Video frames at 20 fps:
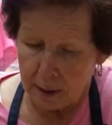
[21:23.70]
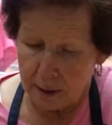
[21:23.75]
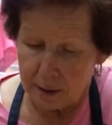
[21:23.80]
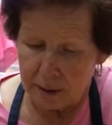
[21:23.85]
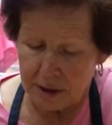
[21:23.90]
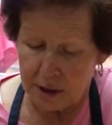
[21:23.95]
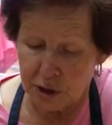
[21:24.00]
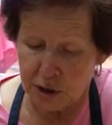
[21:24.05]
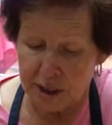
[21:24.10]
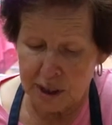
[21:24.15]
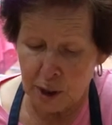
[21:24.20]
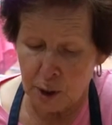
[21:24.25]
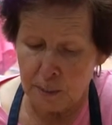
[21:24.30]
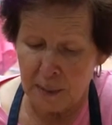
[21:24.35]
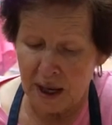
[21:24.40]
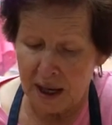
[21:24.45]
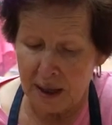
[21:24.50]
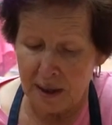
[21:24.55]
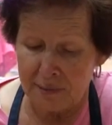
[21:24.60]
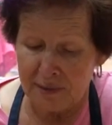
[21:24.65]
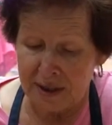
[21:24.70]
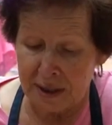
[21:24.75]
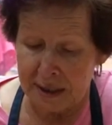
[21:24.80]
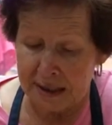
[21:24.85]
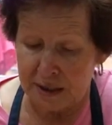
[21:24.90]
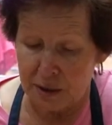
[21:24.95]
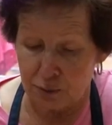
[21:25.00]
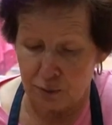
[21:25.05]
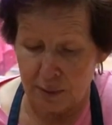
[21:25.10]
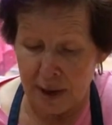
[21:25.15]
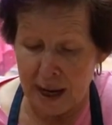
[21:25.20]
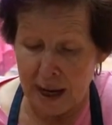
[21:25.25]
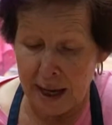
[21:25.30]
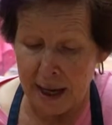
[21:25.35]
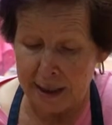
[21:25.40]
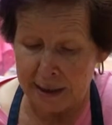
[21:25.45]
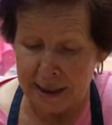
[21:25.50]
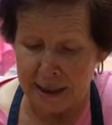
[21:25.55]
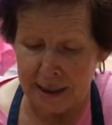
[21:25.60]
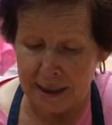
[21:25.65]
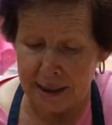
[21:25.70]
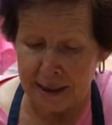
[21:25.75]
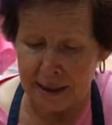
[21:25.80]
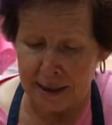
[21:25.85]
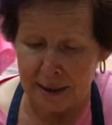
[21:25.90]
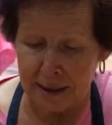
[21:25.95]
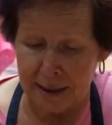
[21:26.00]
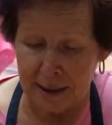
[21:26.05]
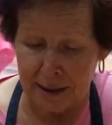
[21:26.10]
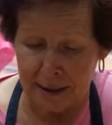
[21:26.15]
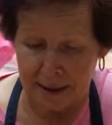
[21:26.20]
Did you hear my oven? It's ready.